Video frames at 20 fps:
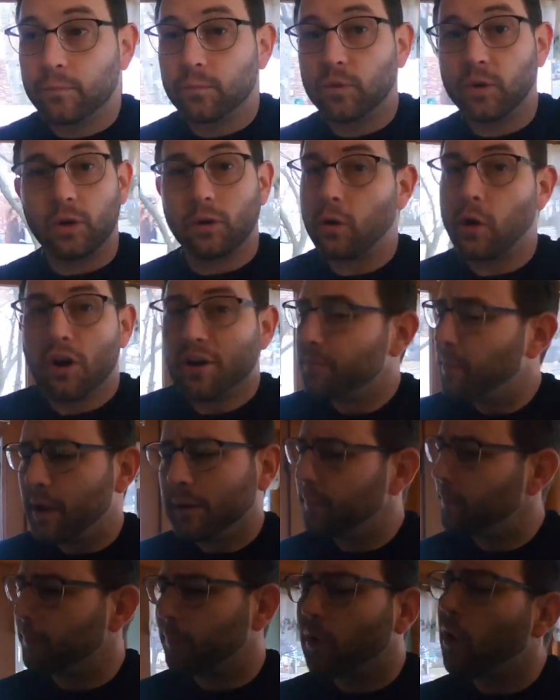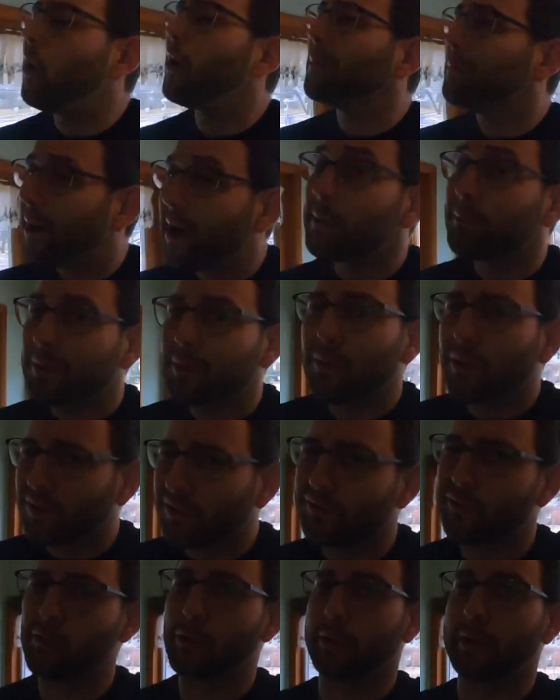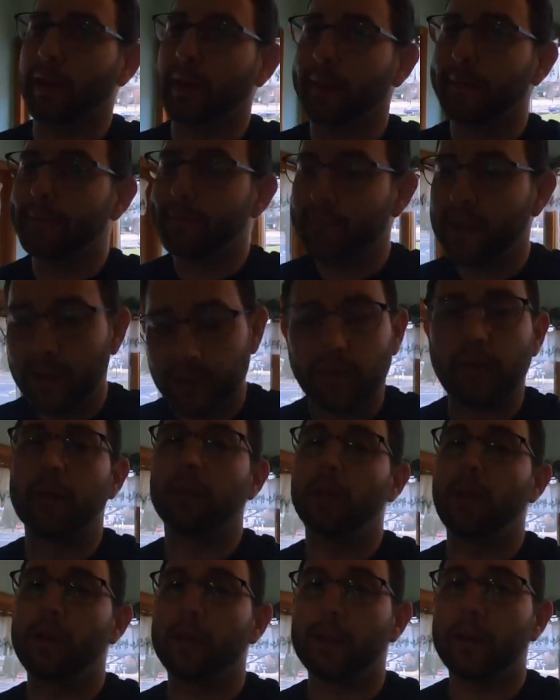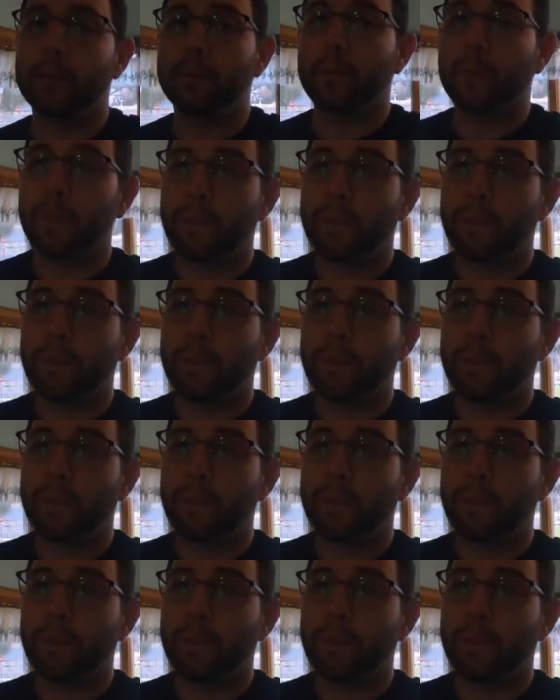you know, car might be worth $4K, if I'm lucky.